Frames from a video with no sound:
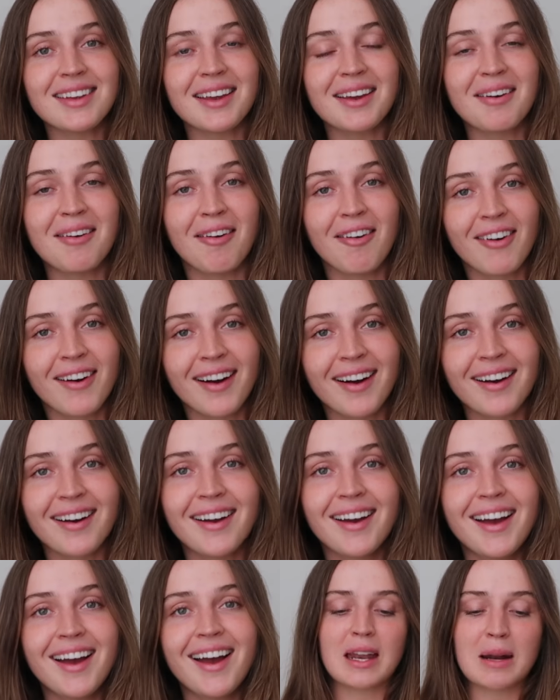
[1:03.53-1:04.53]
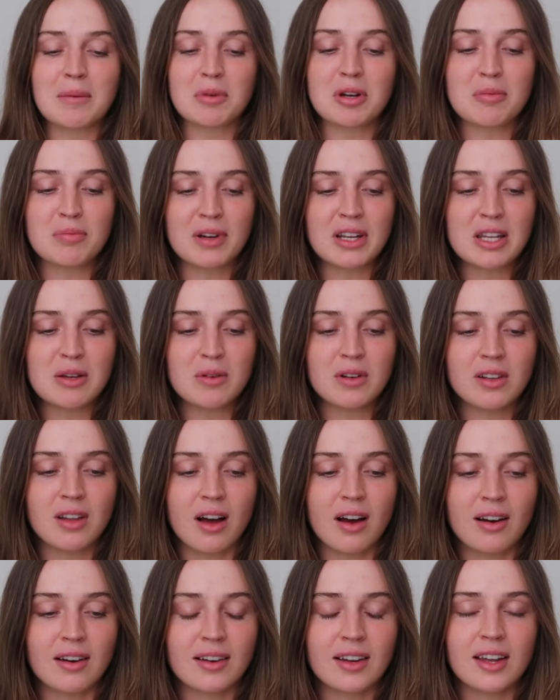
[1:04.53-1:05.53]
decor, and I'm gonna bring you
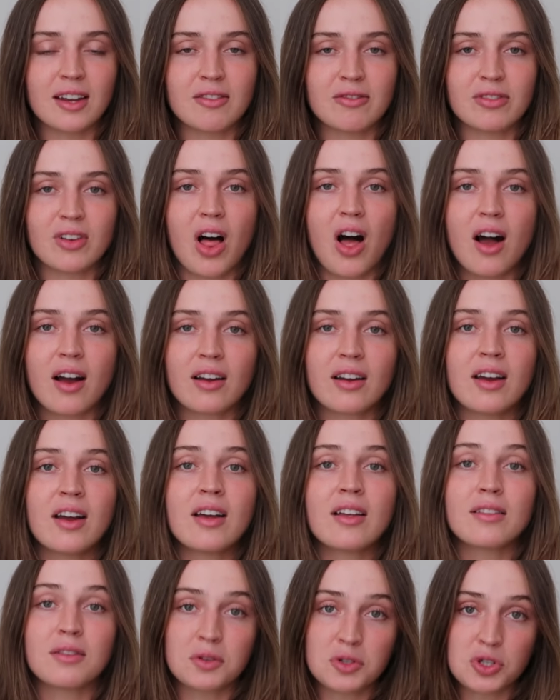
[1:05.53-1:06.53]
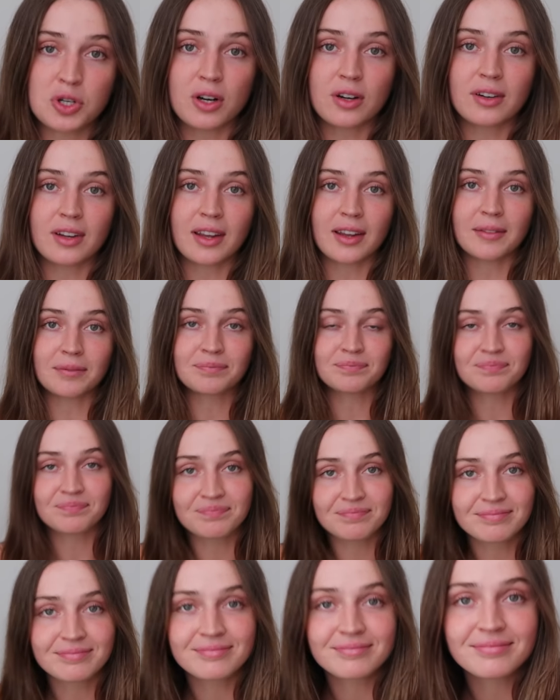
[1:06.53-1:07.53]
along and vlog the journey.
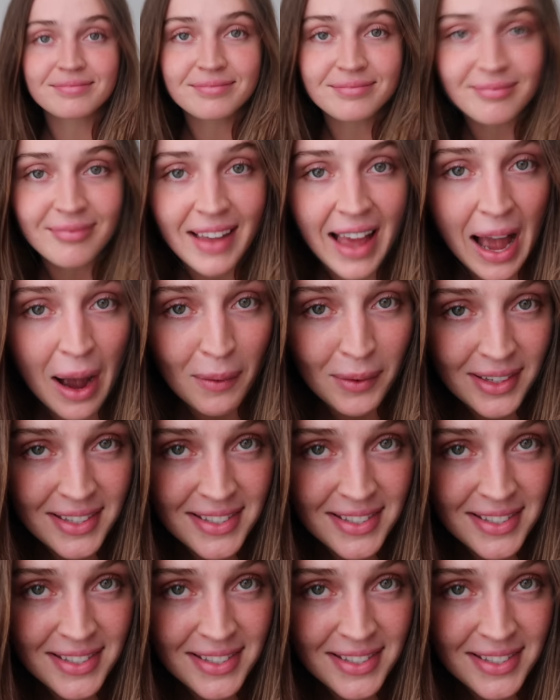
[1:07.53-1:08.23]
How